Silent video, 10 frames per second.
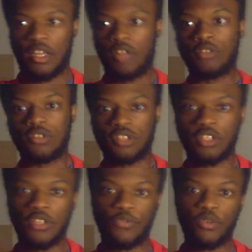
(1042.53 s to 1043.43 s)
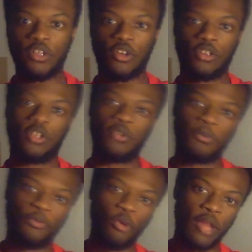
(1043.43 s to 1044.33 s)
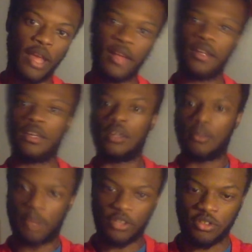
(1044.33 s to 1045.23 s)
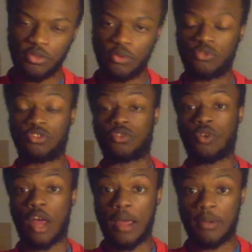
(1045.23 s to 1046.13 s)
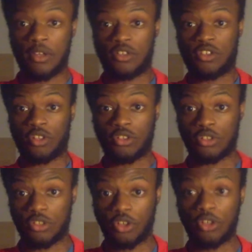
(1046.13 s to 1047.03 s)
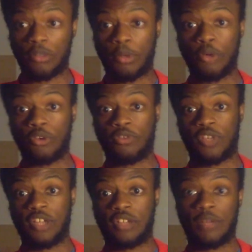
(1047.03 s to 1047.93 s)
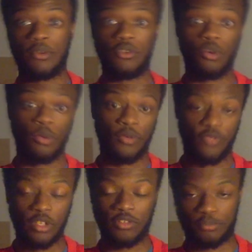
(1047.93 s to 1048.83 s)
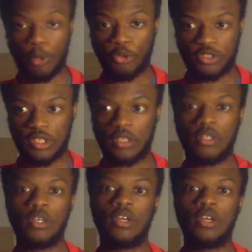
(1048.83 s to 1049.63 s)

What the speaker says: Also tell your friend, or before that, make sure you subscribe and turn on the bell notification. That way you know when the video is posted.